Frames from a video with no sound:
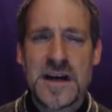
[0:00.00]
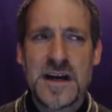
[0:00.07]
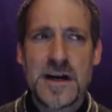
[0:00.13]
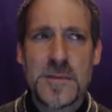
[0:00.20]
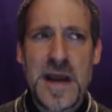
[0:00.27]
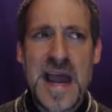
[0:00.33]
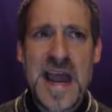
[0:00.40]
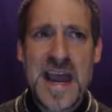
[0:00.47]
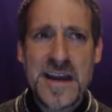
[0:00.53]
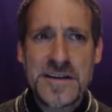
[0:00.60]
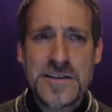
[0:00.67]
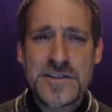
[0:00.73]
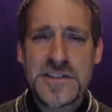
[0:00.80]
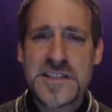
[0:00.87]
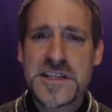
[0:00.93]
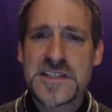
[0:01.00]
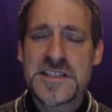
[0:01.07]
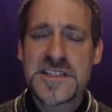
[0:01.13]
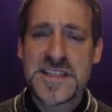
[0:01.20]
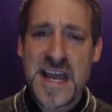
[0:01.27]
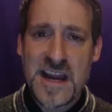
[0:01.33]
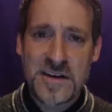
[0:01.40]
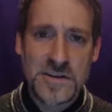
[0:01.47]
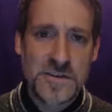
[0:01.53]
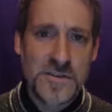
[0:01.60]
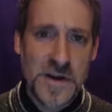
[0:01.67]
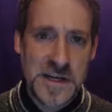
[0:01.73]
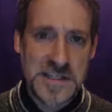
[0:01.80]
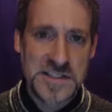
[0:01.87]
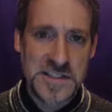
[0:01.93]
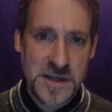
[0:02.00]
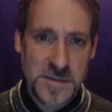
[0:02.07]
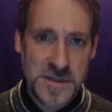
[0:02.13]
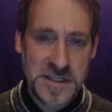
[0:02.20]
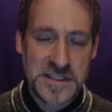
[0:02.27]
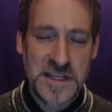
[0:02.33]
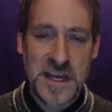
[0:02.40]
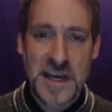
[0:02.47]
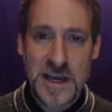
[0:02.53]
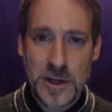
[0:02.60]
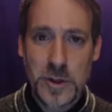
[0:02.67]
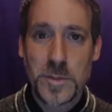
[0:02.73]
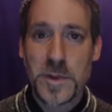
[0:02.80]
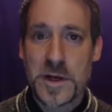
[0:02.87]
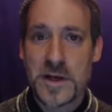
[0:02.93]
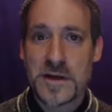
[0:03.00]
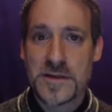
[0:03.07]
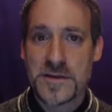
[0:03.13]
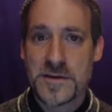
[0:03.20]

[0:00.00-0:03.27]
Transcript: um, actors that sacrifice something to help